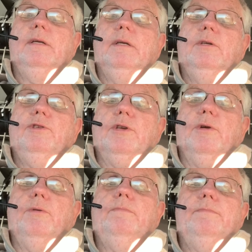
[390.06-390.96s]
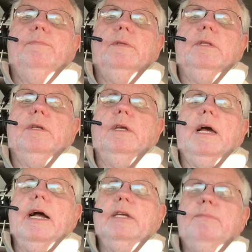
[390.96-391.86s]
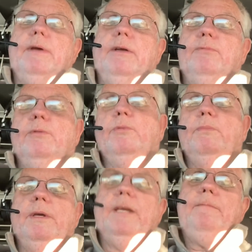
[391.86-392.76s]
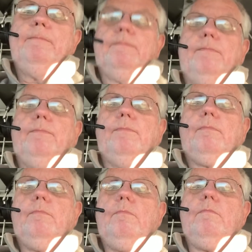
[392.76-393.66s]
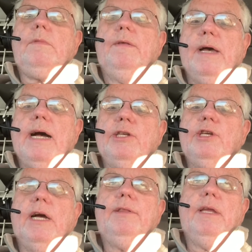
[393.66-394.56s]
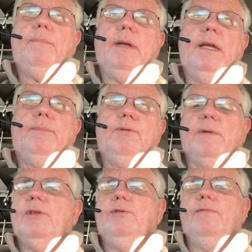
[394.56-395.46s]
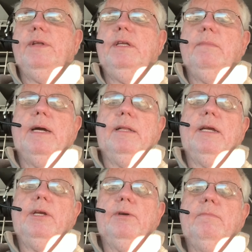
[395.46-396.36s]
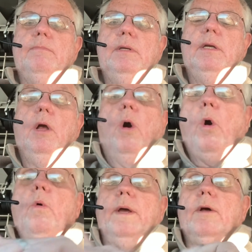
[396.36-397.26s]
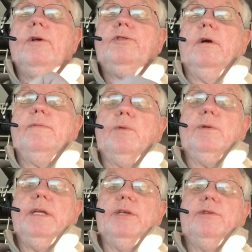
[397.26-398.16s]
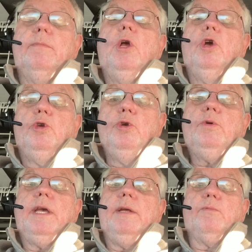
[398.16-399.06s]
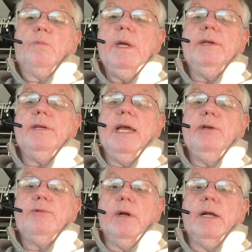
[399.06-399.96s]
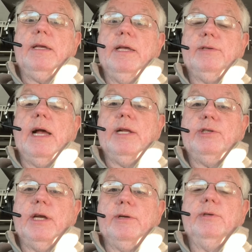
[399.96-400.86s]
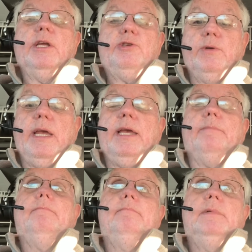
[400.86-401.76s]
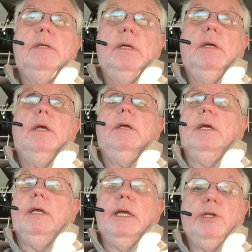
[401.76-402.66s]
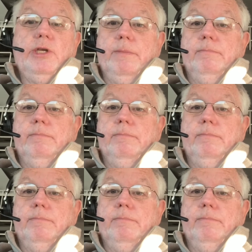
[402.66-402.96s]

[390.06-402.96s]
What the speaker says: So, the highest paid one will be the hotshot. They pay up to around $250 a mile, I hear. Oh, and also I've heard this. You can rent a truck as a hotshotter. Yes, you can. It ain't cheap.